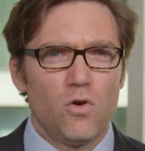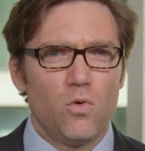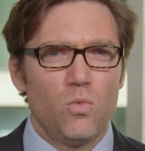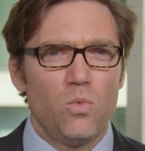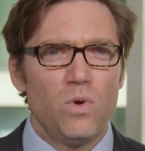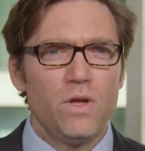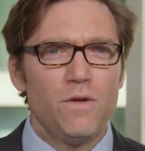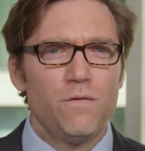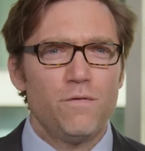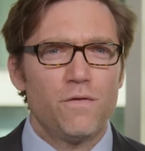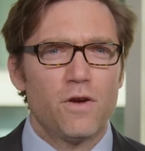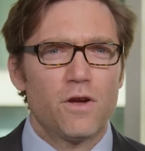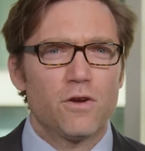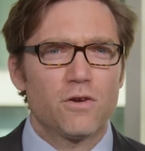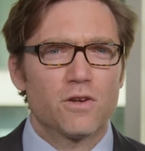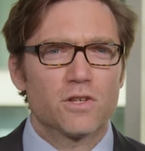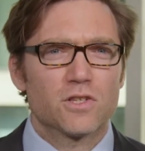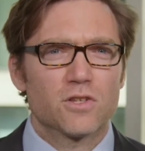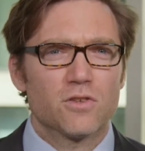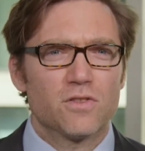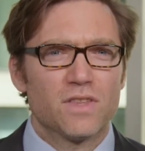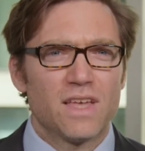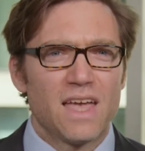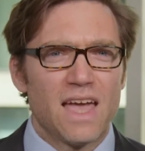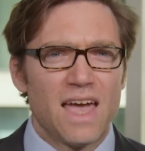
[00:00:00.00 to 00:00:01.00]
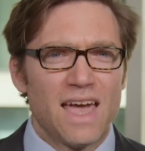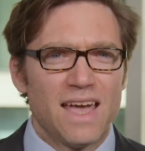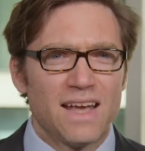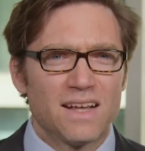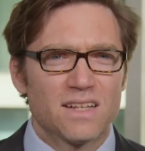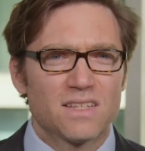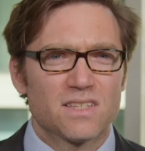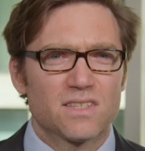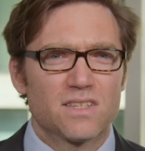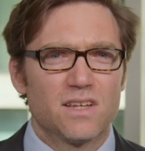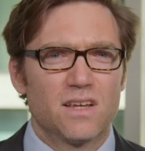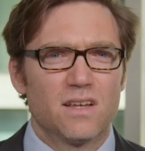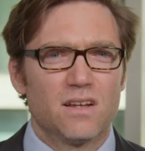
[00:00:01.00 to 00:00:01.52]
We focus on the
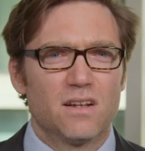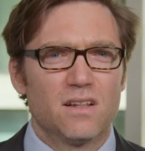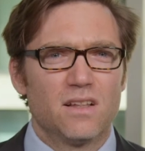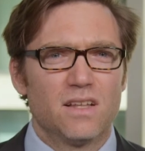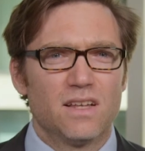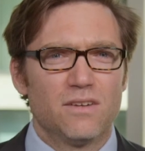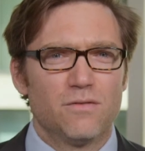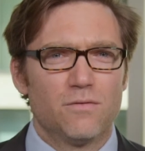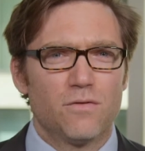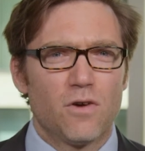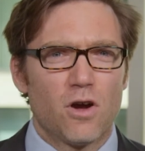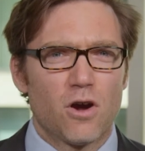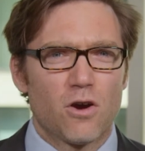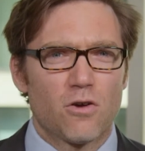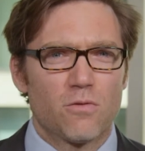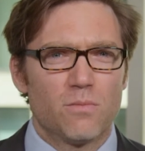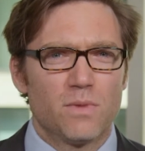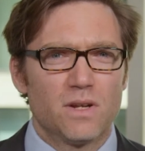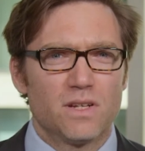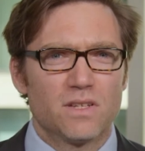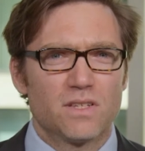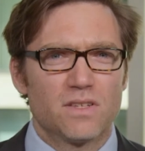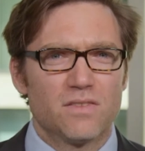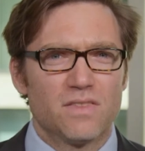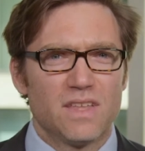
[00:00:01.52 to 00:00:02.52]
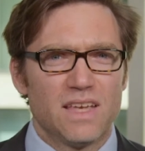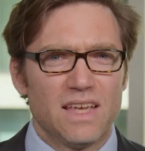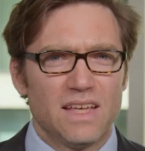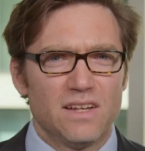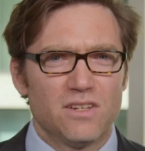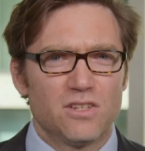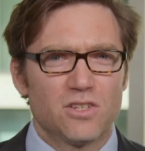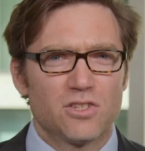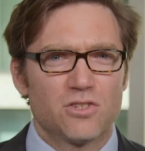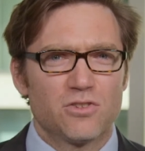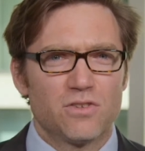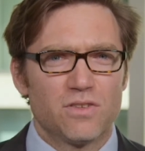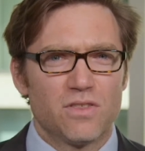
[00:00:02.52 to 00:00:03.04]
external environment of the
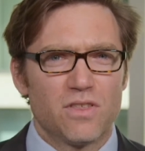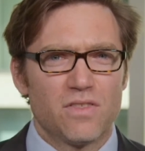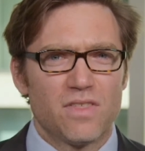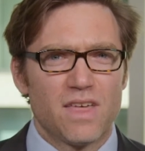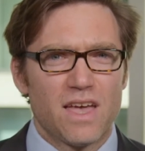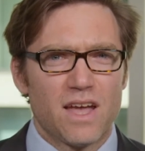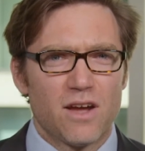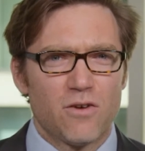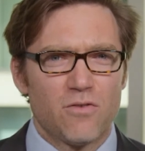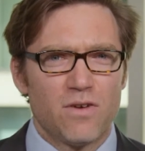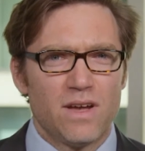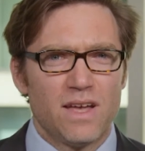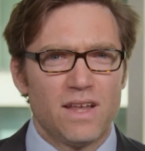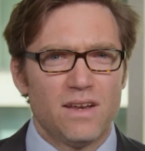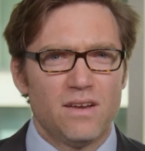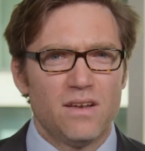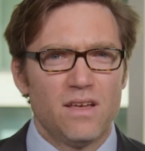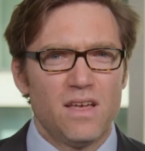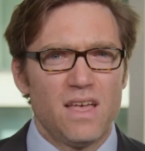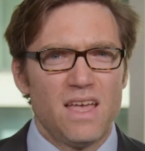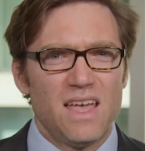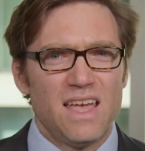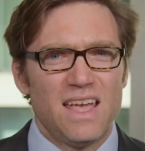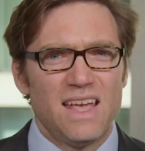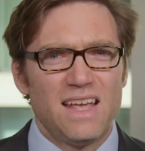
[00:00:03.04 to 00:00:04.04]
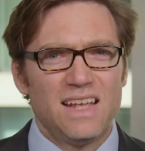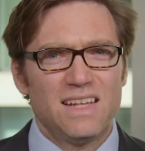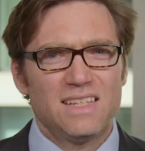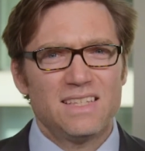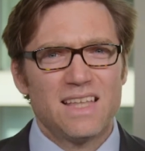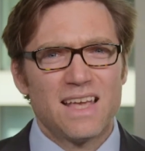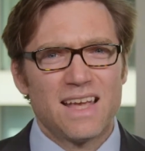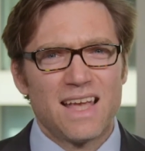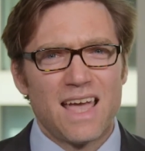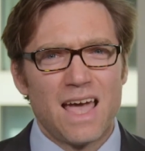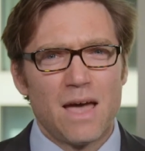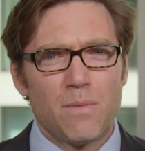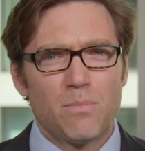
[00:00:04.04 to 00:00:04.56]
industry that they are in. Is
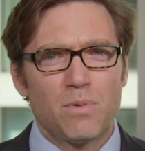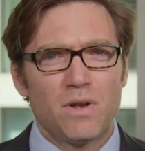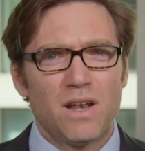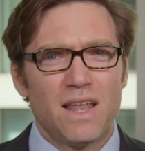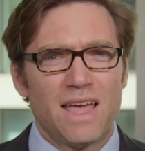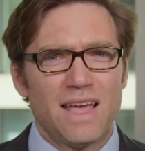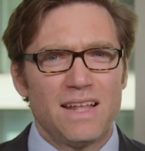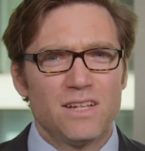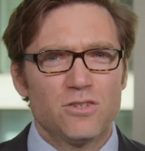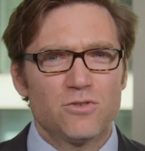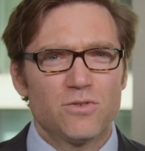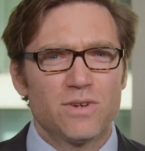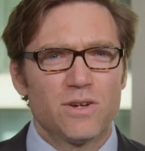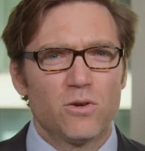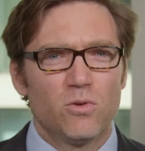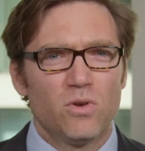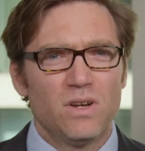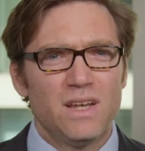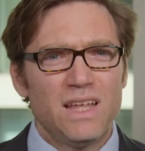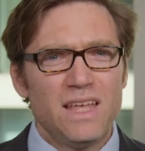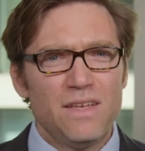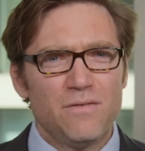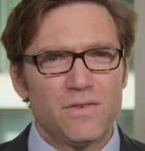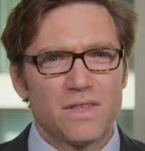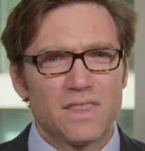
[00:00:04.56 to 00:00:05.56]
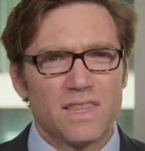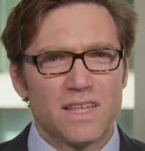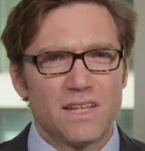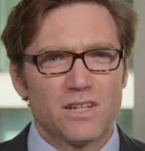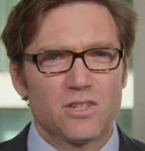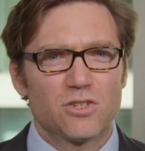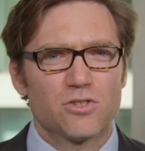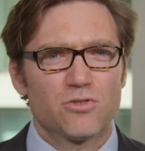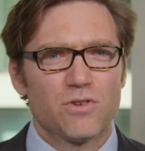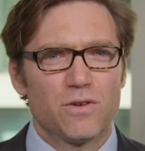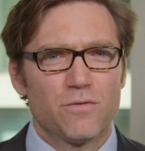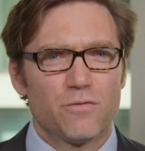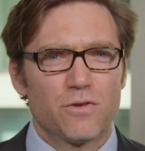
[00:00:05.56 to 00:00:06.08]
their capital entering or leaving the
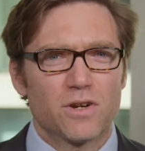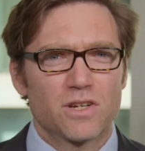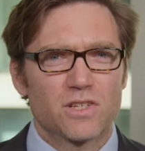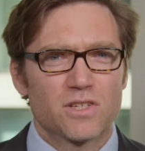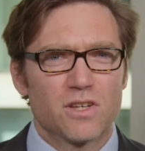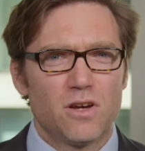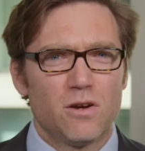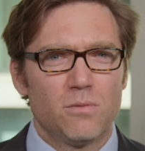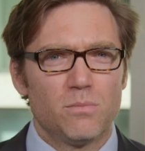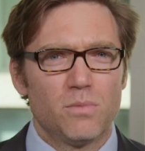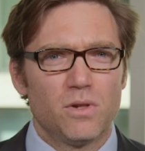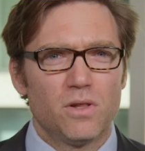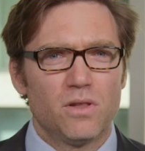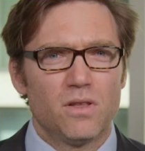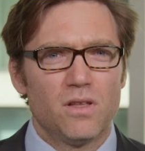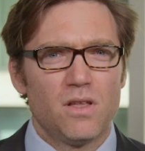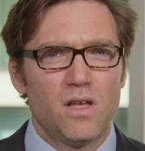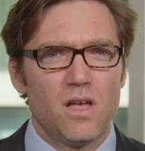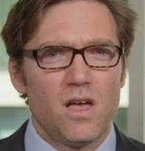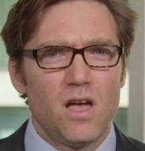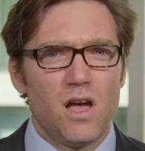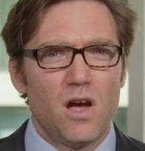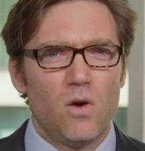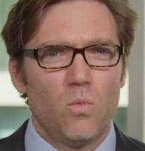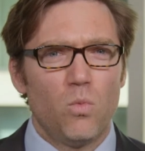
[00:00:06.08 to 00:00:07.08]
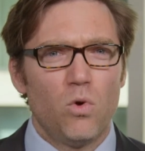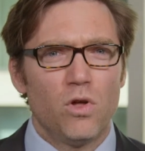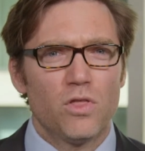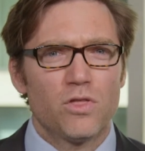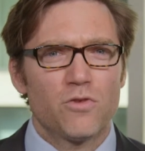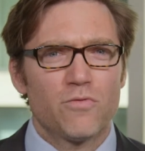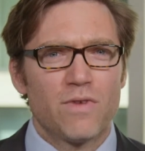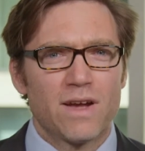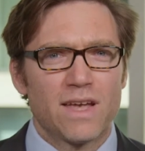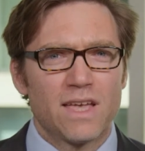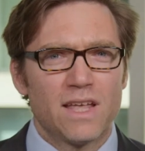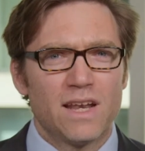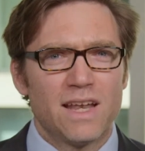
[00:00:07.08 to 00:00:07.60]
industry, for example, and what the
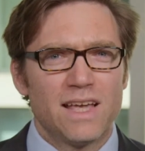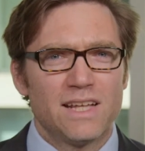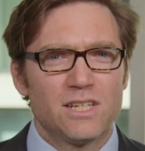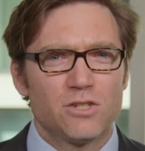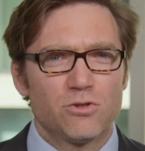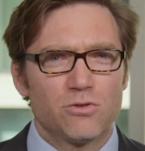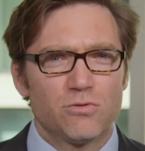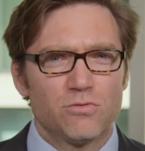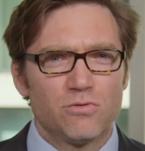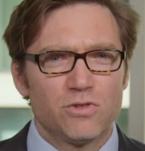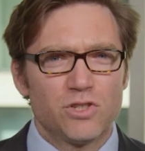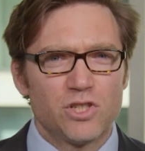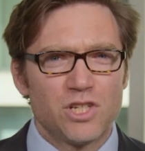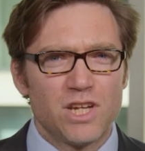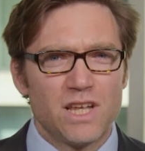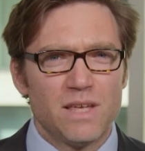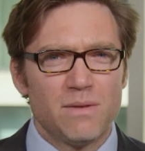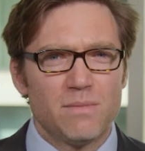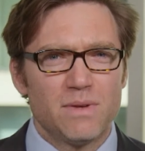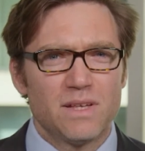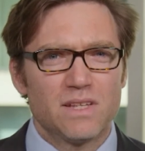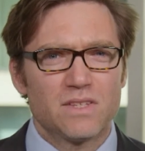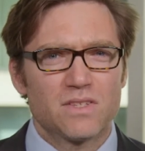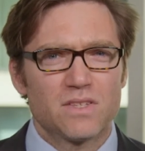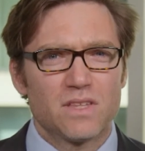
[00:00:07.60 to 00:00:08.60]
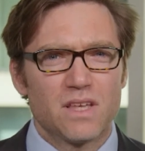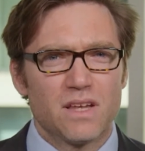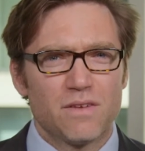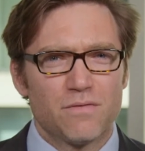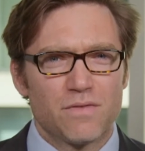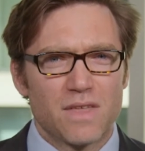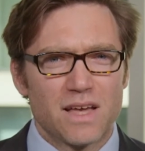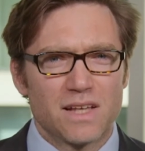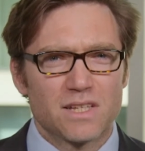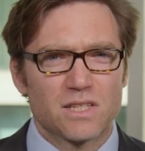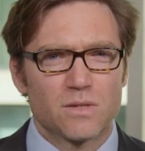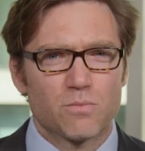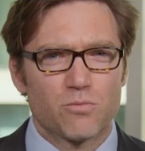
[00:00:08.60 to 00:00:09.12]
regulatory regime is if
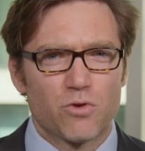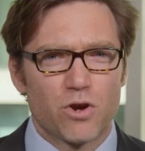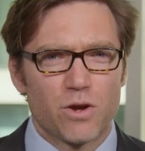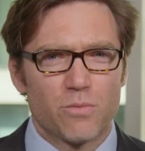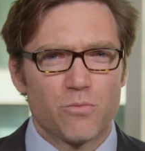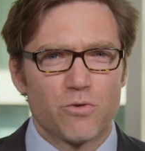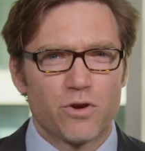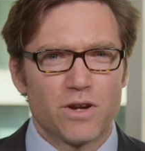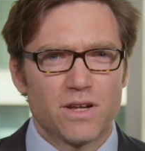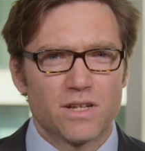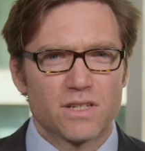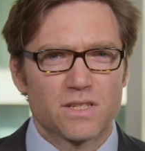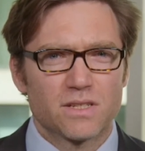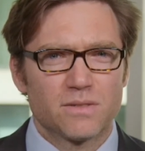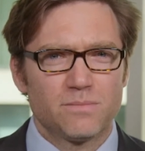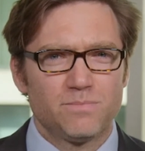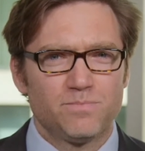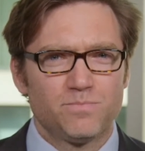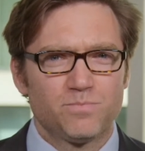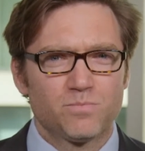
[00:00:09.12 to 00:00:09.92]
that's appropriate.